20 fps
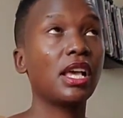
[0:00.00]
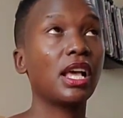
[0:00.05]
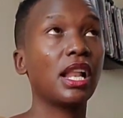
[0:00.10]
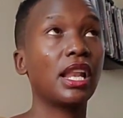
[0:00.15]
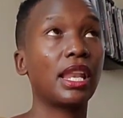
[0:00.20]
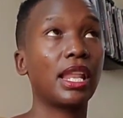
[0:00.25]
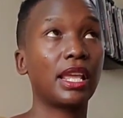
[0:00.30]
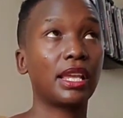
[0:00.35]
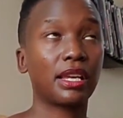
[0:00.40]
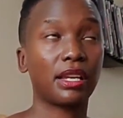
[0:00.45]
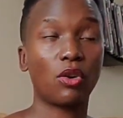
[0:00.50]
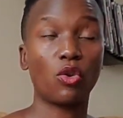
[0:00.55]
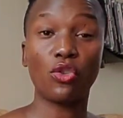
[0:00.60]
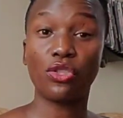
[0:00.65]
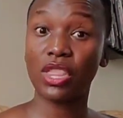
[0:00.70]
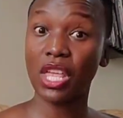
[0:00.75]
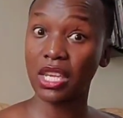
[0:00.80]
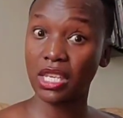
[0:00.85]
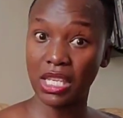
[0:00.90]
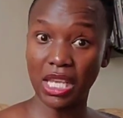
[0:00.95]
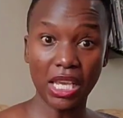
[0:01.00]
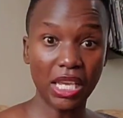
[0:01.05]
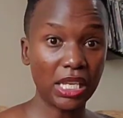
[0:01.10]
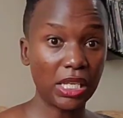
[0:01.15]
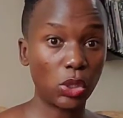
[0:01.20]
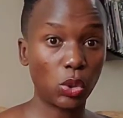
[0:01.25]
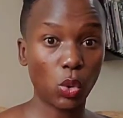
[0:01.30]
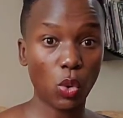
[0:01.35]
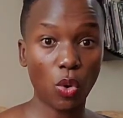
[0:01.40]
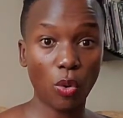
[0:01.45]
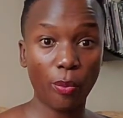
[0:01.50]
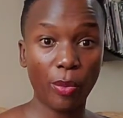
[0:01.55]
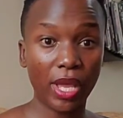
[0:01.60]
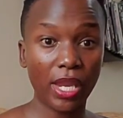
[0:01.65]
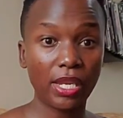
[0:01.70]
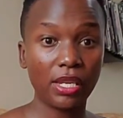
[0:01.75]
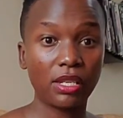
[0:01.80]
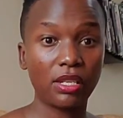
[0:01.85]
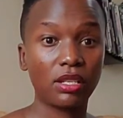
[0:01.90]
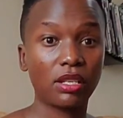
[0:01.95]
Like, on the day it
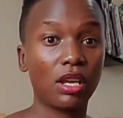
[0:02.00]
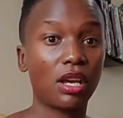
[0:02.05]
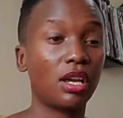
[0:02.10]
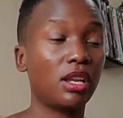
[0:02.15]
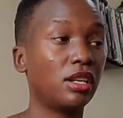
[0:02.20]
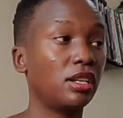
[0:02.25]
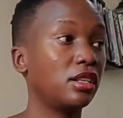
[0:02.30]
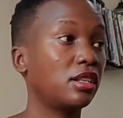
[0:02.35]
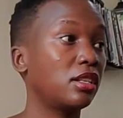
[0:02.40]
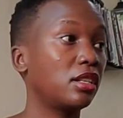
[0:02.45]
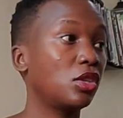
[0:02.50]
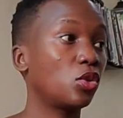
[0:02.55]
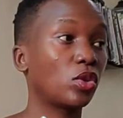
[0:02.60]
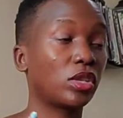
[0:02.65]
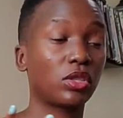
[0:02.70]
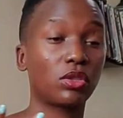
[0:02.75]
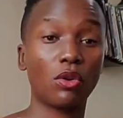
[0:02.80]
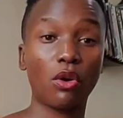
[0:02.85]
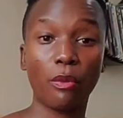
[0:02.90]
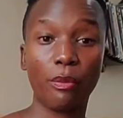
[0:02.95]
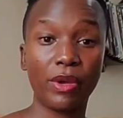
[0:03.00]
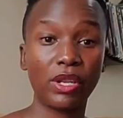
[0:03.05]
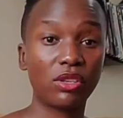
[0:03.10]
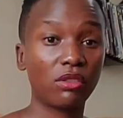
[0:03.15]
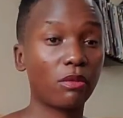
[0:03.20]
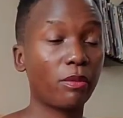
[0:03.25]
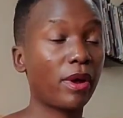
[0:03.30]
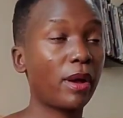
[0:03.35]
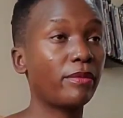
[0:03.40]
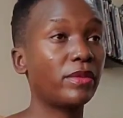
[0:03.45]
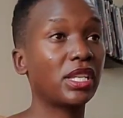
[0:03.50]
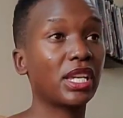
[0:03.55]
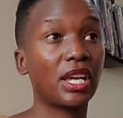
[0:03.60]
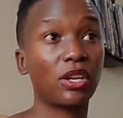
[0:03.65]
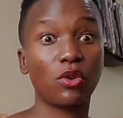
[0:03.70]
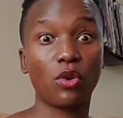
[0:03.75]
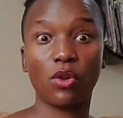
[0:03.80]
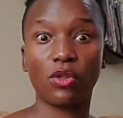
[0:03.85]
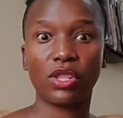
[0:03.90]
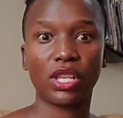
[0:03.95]
opened, and it was open to the public and
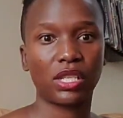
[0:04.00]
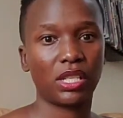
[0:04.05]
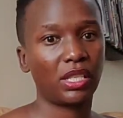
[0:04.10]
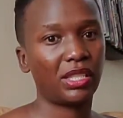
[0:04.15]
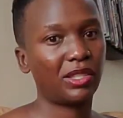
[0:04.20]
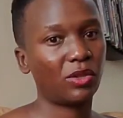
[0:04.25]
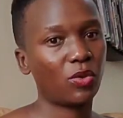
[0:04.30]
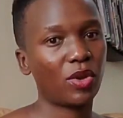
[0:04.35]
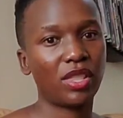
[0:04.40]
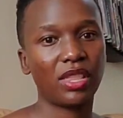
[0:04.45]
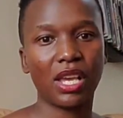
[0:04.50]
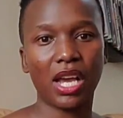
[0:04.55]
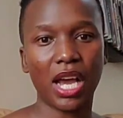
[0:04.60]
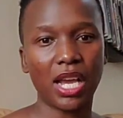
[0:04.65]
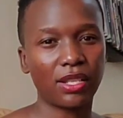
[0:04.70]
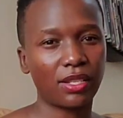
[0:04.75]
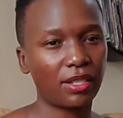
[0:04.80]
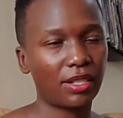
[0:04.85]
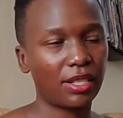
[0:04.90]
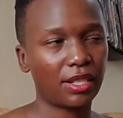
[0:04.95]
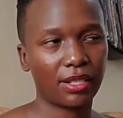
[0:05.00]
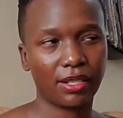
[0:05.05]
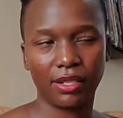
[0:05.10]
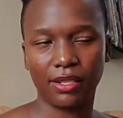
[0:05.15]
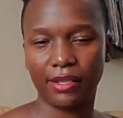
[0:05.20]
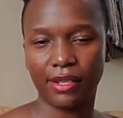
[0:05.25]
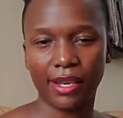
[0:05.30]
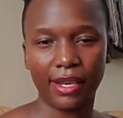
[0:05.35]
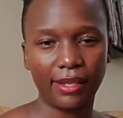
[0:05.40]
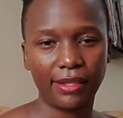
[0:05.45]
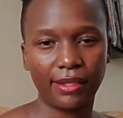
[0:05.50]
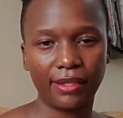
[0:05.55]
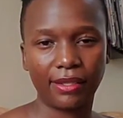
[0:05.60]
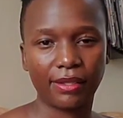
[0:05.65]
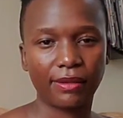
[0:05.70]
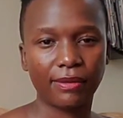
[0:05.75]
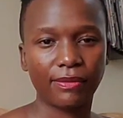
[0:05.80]
all that, it's when the architect died.